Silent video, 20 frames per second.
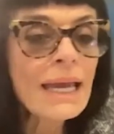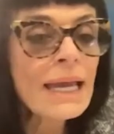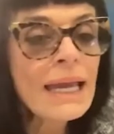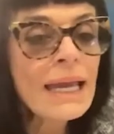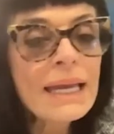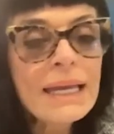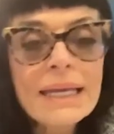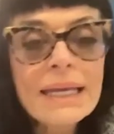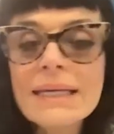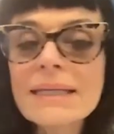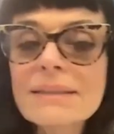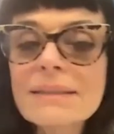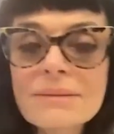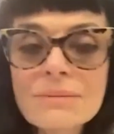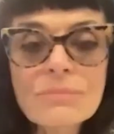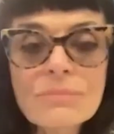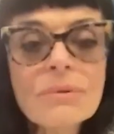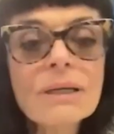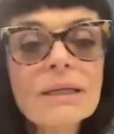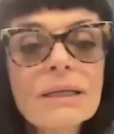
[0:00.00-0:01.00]

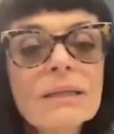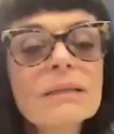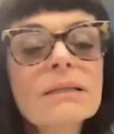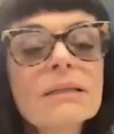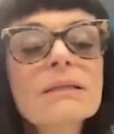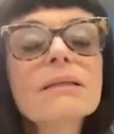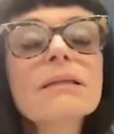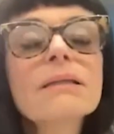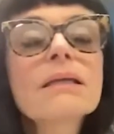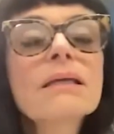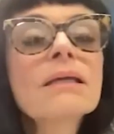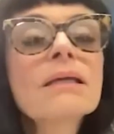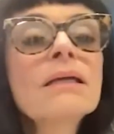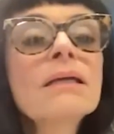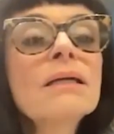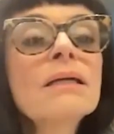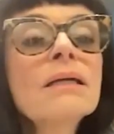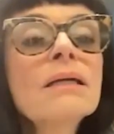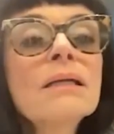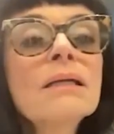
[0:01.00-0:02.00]
hate when
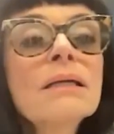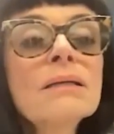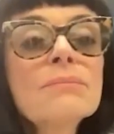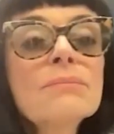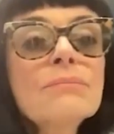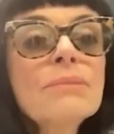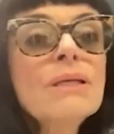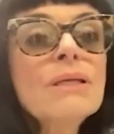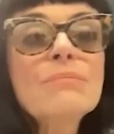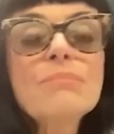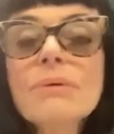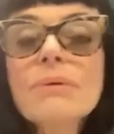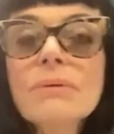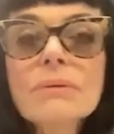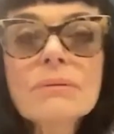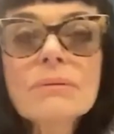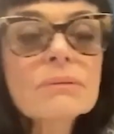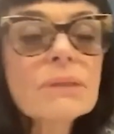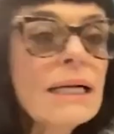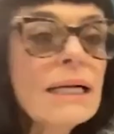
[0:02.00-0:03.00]

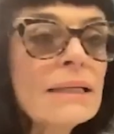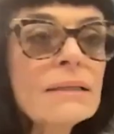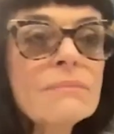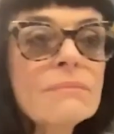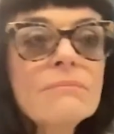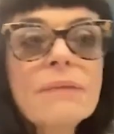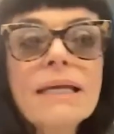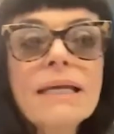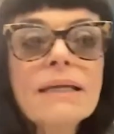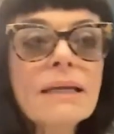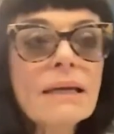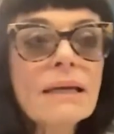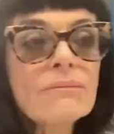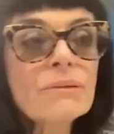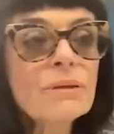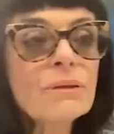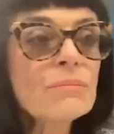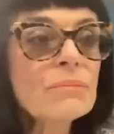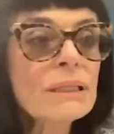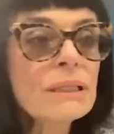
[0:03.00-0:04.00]
people kind of make
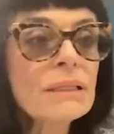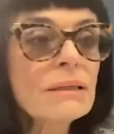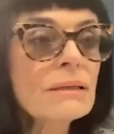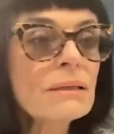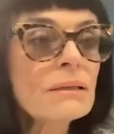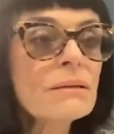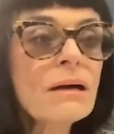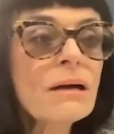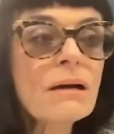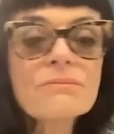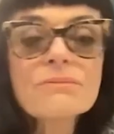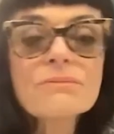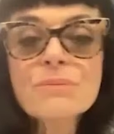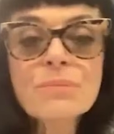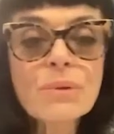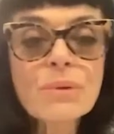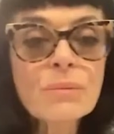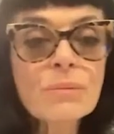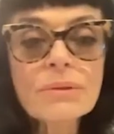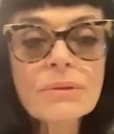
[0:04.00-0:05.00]
everybody
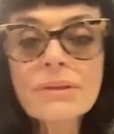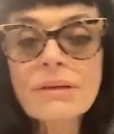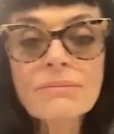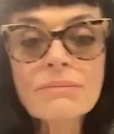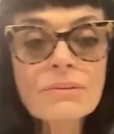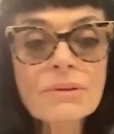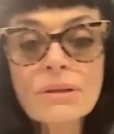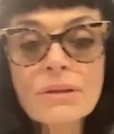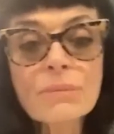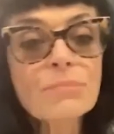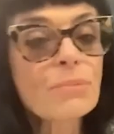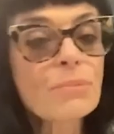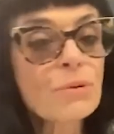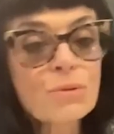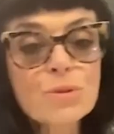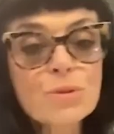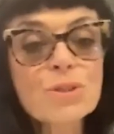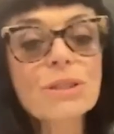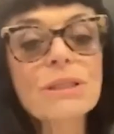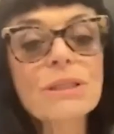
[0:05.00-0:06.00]
uncomfortable with whatever their
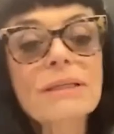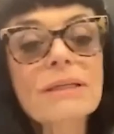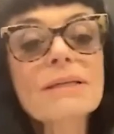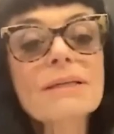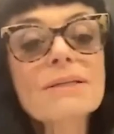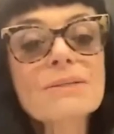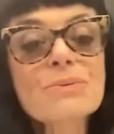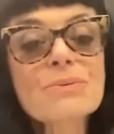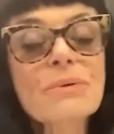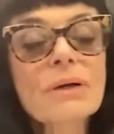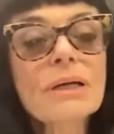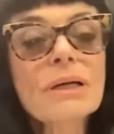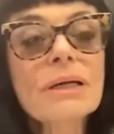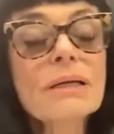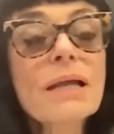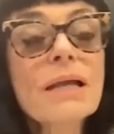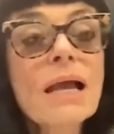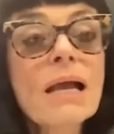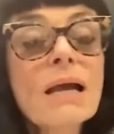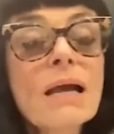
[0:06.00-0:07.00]
bullshit is,
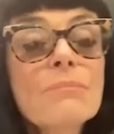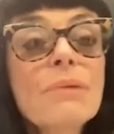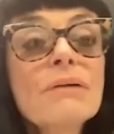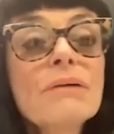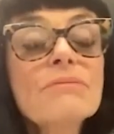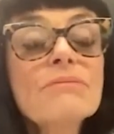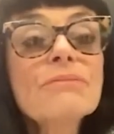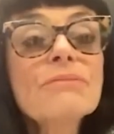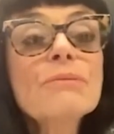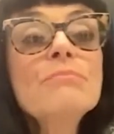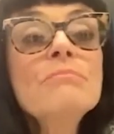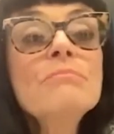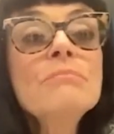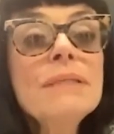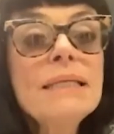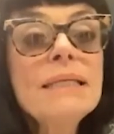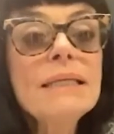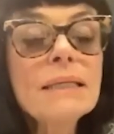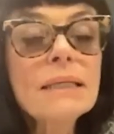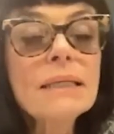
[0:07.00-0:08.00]
right? But for
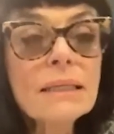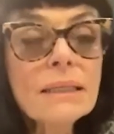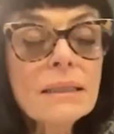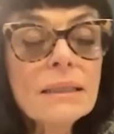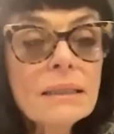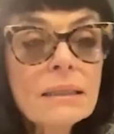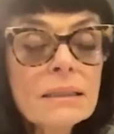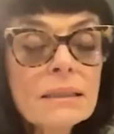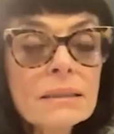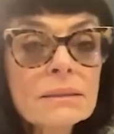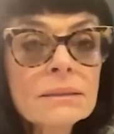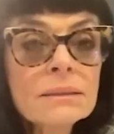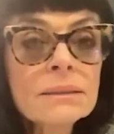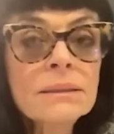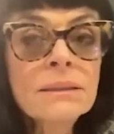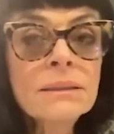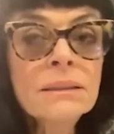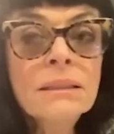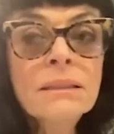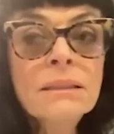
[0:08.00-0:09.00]
me,
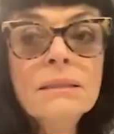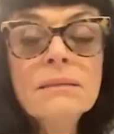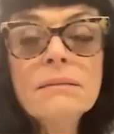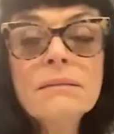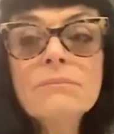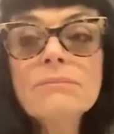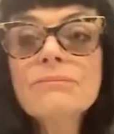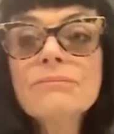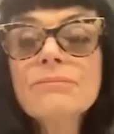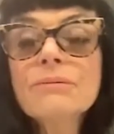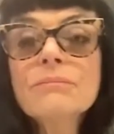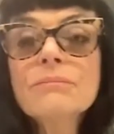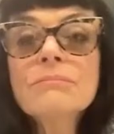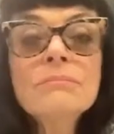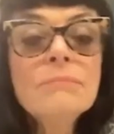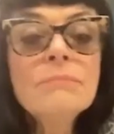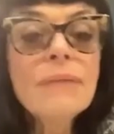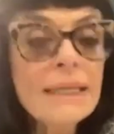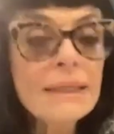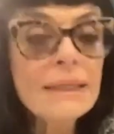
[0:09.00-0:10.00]
for
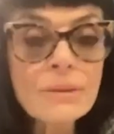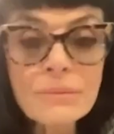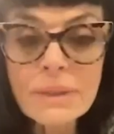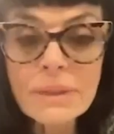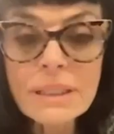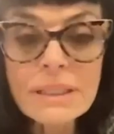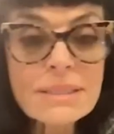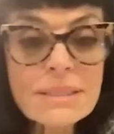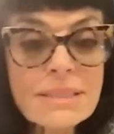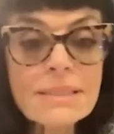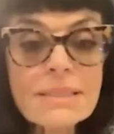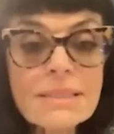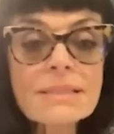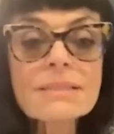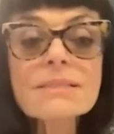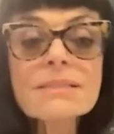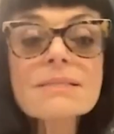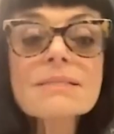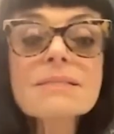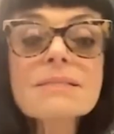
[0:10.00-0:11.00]
many
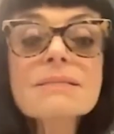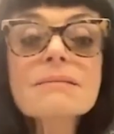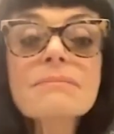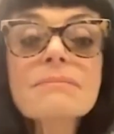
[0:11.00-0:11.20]
reasons,